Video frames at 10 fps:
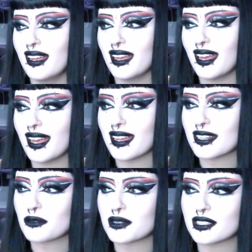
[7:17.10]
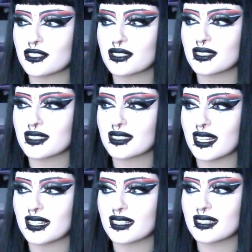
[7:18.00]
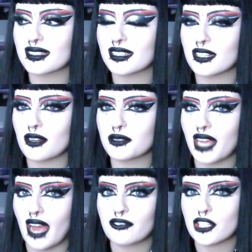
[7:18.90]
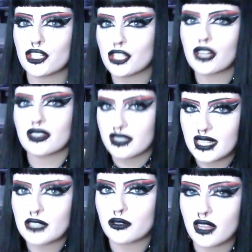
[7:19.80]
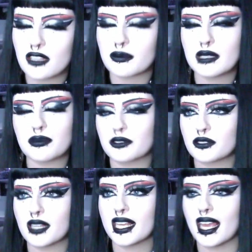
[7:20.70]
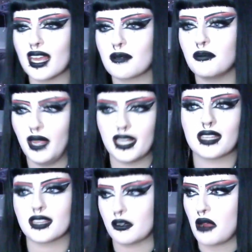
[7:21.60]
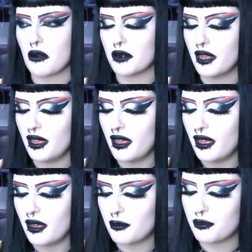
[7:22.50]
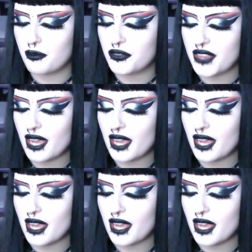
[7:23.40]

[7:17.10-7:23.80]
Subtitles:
and it was like, you know, they have to share the stage with other people, so they can't make it their own. They